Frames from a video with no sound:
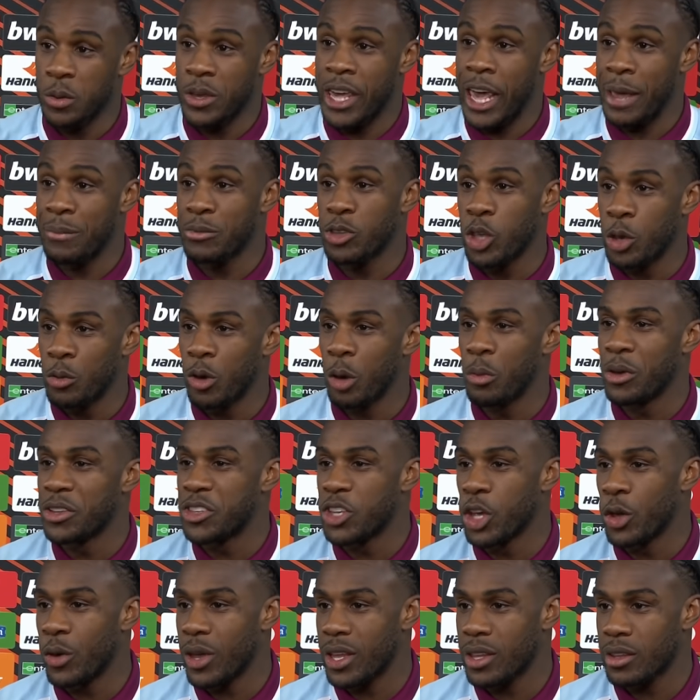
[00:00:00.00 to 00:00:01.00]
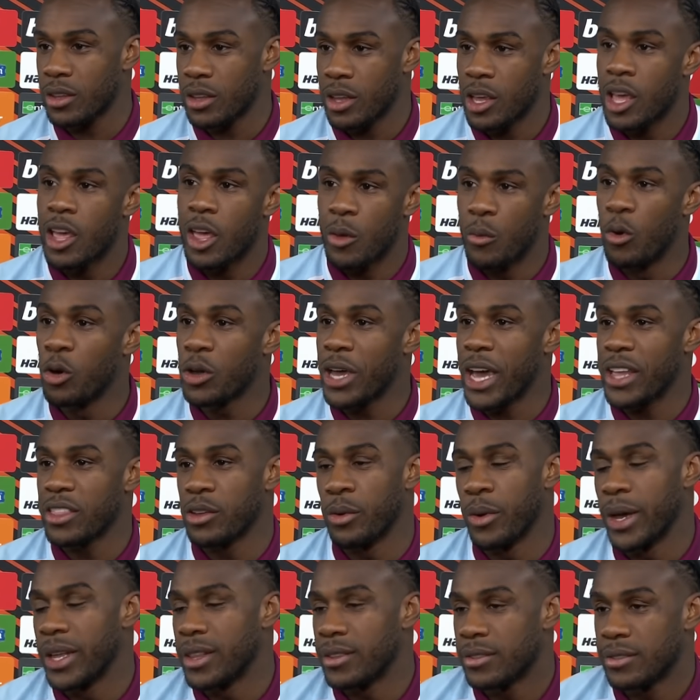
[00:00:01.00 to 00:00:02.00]
as long as we keep doing what we're doing, we'll
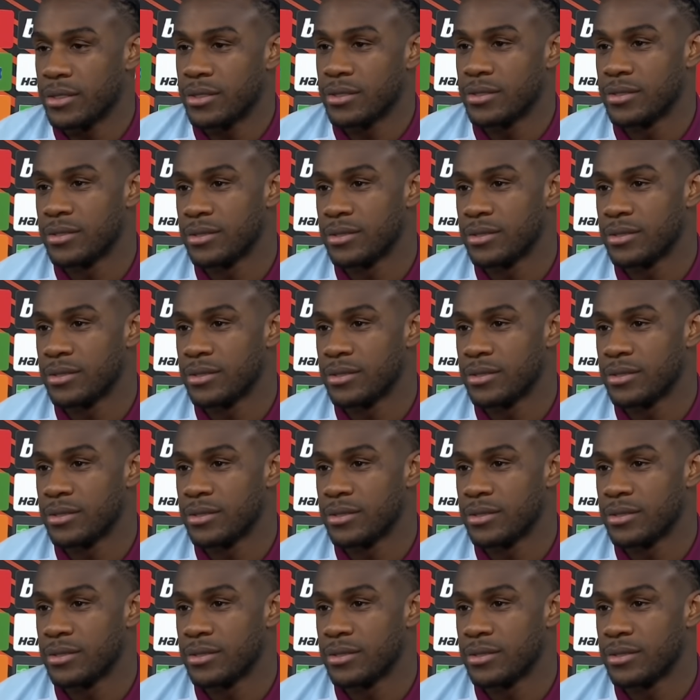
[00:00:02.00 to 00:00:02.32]
get the win.